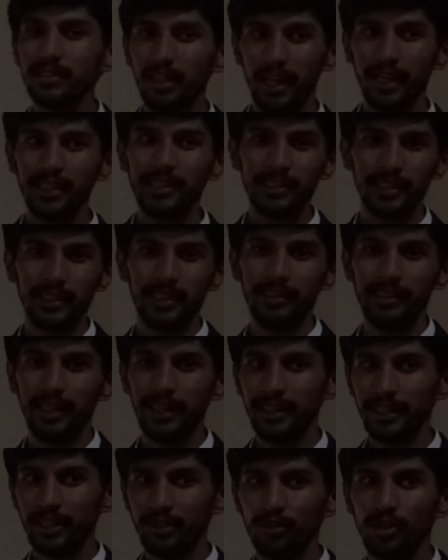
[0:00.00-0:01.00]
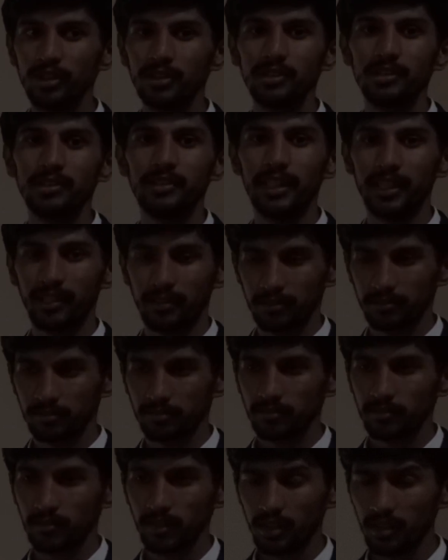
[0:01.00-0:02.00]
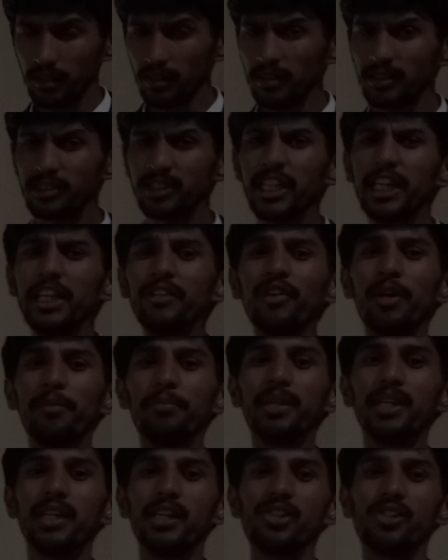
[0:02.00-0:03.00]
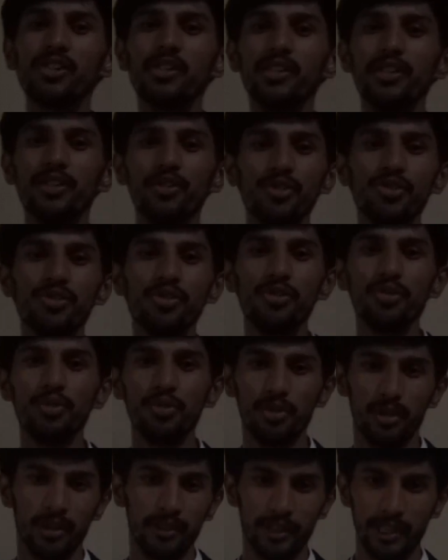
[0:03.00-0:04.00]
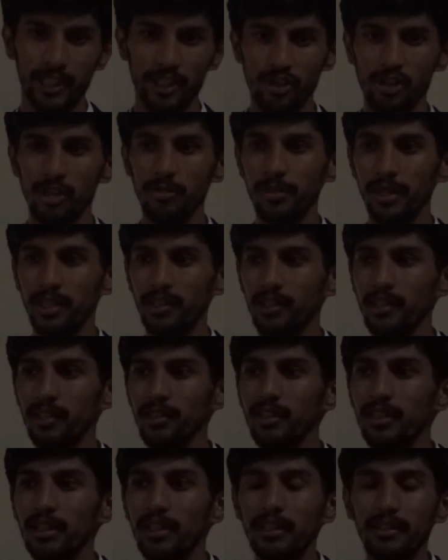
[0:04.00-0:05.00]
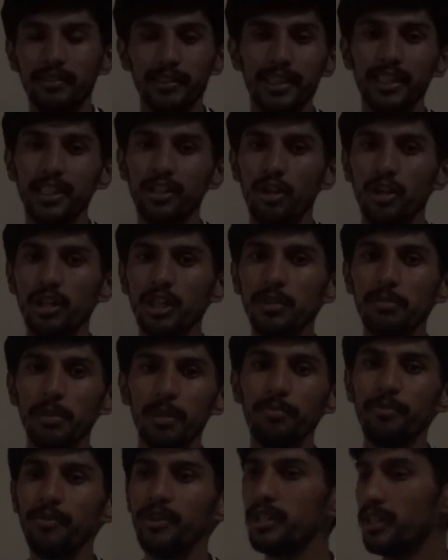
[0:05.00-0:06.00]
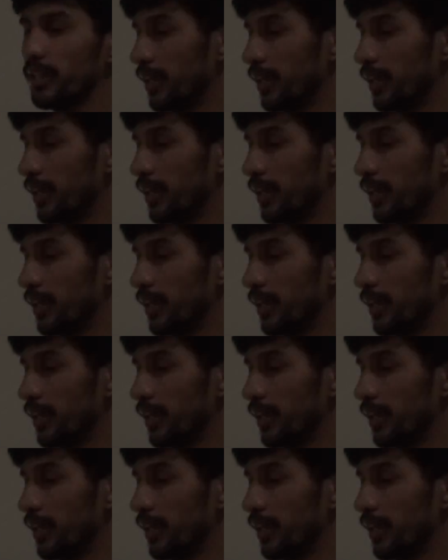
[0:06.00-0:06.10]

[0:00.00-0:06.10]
I said that it was JID fabrication used to do a traditional method. They did not come up with